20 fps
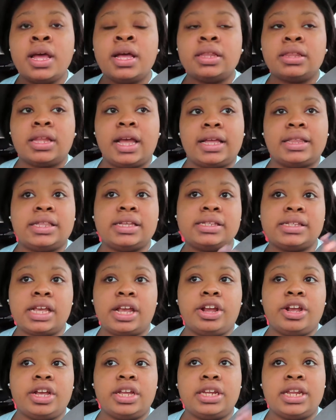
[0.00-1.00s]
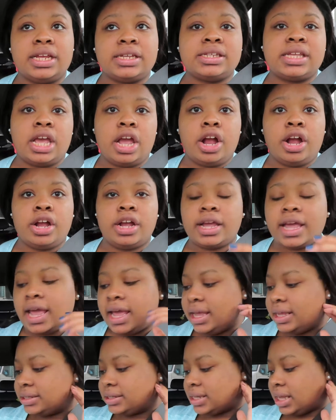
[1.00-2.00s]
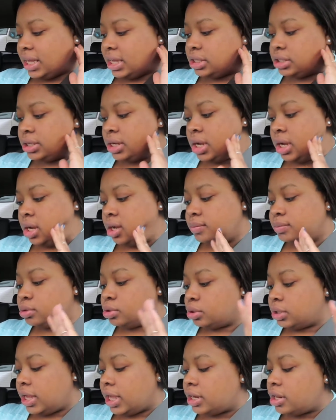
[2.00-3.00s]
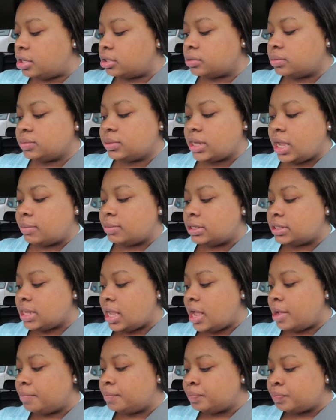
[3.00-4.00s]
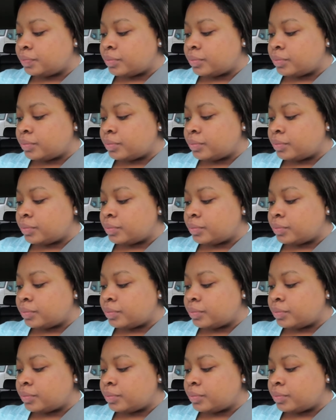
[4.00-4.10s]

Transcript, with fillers: like this area does get hurricanes and um, tornadoes from time to time